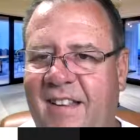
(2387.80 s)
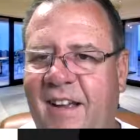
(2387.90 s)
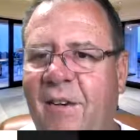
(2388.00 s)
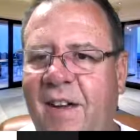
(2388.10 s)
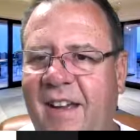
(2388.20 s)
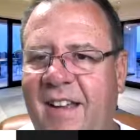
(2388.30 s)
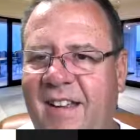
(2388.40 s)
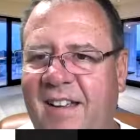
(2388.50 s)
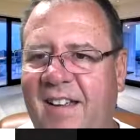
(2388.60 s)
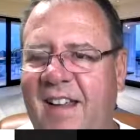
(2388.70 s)
Okay.
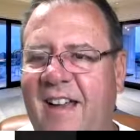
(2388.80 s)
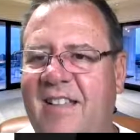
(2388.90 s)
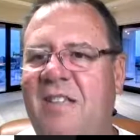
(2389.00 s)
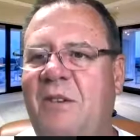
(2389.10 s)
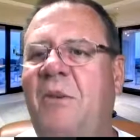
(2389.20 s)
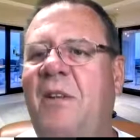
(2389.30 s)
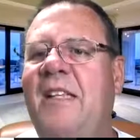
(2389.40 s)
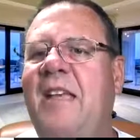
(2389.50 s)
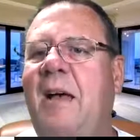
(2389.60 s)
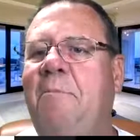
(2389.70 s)
Yeah. So well,
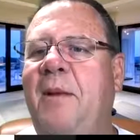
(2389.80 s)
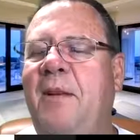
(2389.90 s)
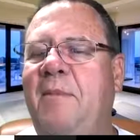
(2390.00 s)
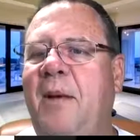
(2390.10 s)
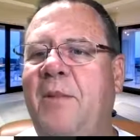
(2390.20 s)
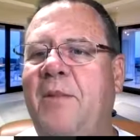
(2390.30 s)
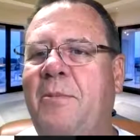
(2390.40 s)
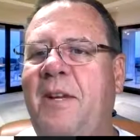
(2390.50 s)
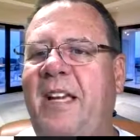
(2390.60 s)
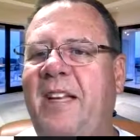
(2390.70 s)
let's hop in about
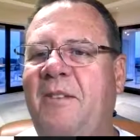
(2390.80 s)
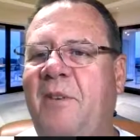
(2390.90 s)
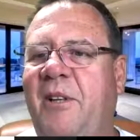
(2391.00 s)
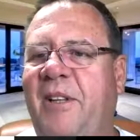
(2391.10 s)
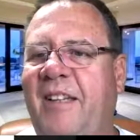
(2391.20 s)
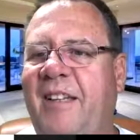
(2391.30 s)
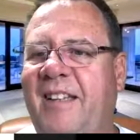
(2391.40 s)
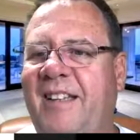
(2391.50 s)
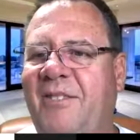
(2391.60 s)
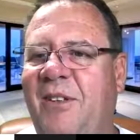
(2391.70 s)
3, and
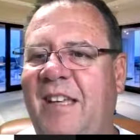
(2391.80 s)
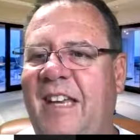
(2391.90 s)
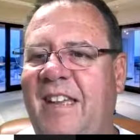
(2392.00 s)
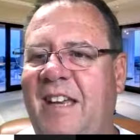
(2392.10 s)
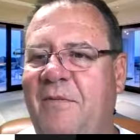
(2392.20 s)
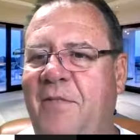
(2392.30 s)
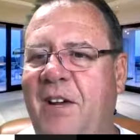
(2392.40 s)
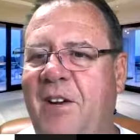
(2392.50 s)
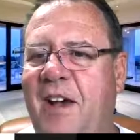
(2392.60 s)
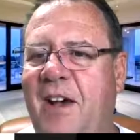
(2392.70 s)
we'll get that
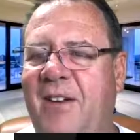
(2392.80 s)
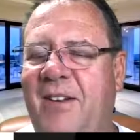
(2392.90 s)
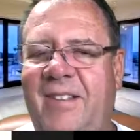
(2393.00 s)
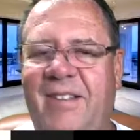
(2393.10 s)
figured out.